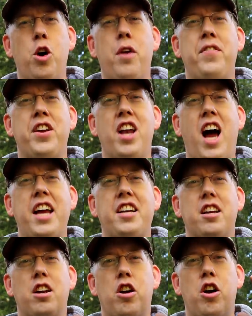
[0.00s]
If you'd like
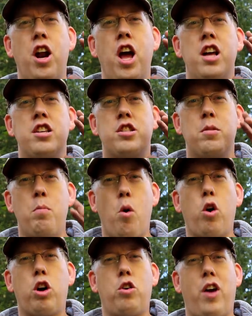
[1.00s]
to learn some
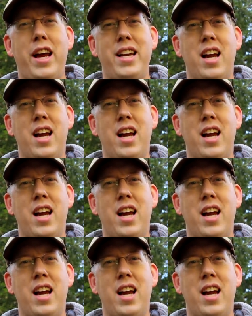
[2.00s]
more great